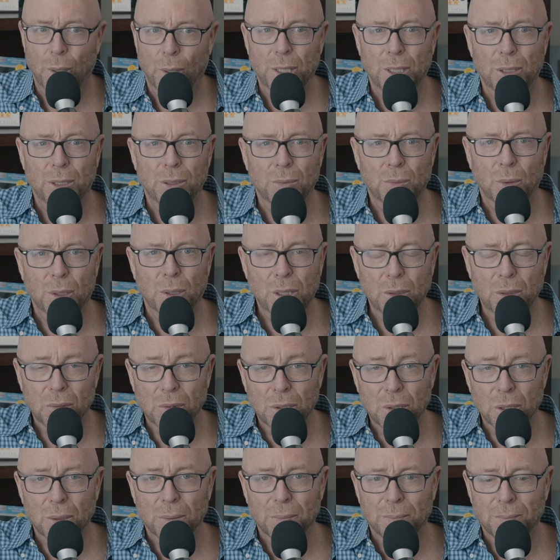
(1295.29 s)
you what do you
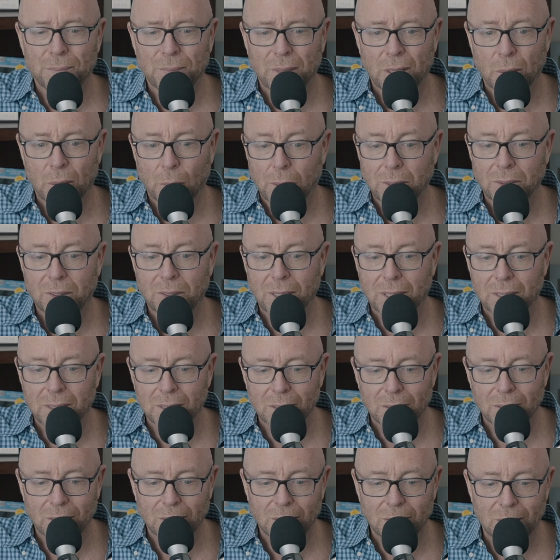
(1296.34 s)
do in one
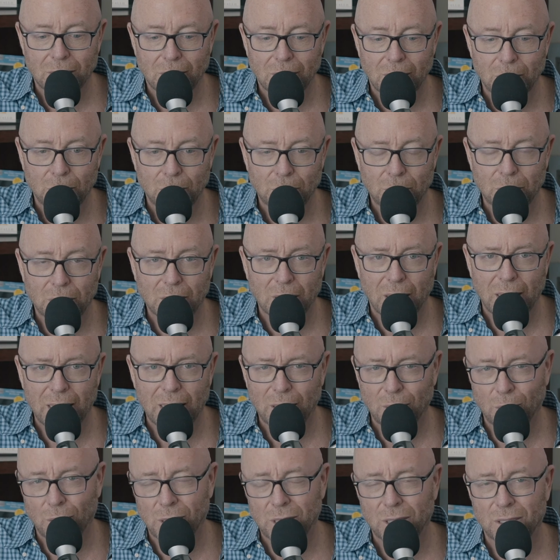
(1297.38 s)
sentence? And who's your
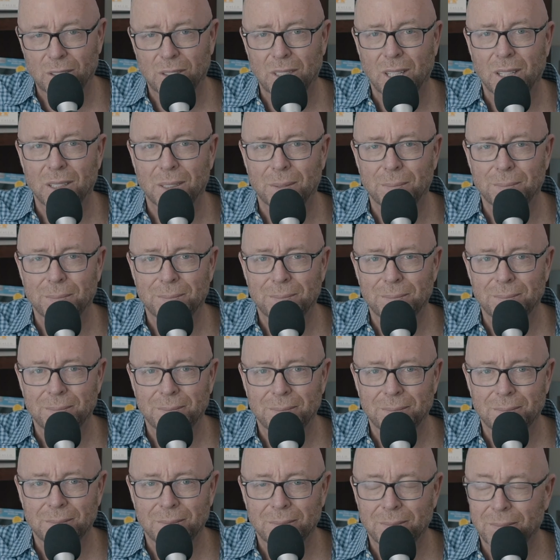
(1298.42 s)
client? And what do you sell them?
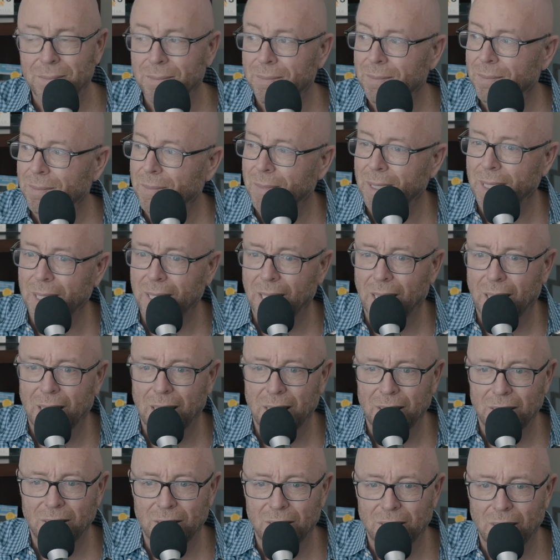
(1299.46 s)
Like,
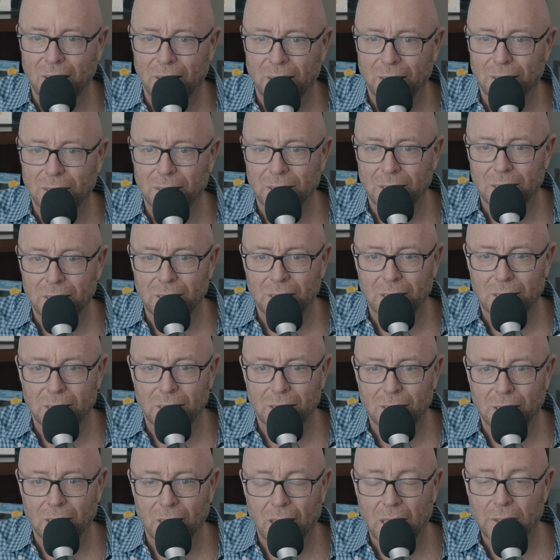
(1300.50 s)
I sell
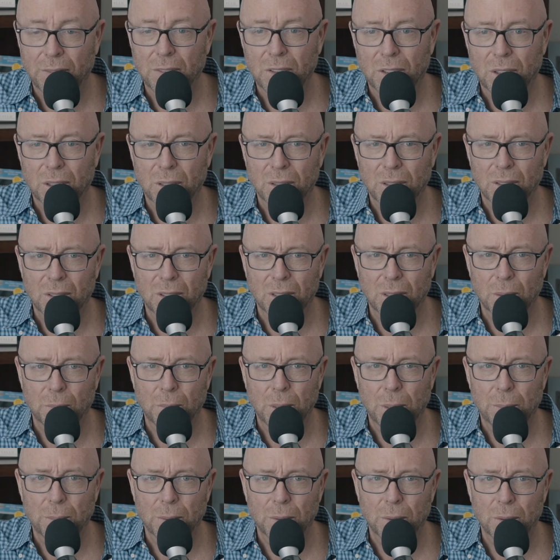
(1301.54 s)
life insurance to
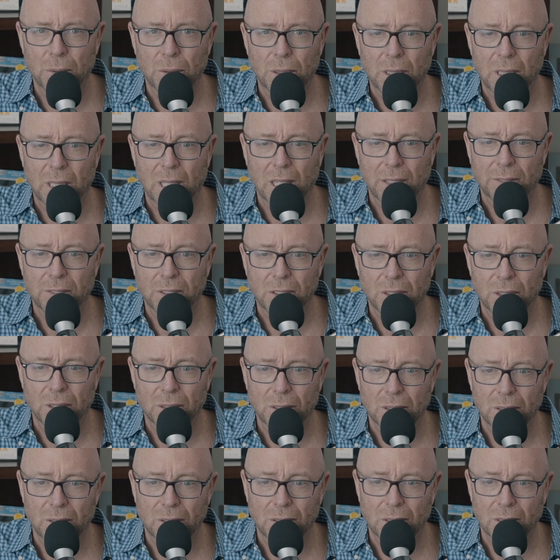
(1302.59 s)
people who need life
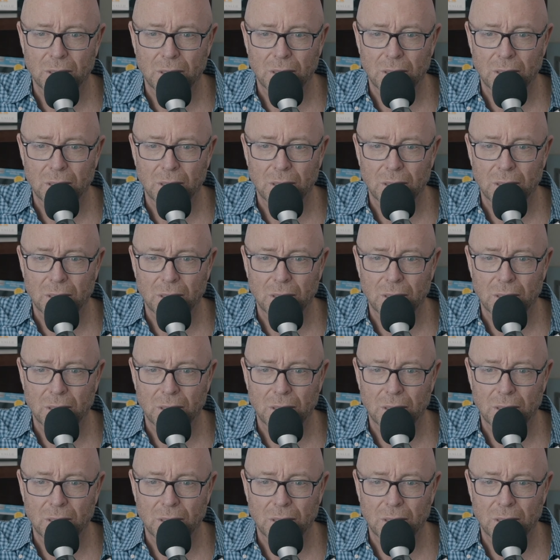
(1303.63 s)
insurance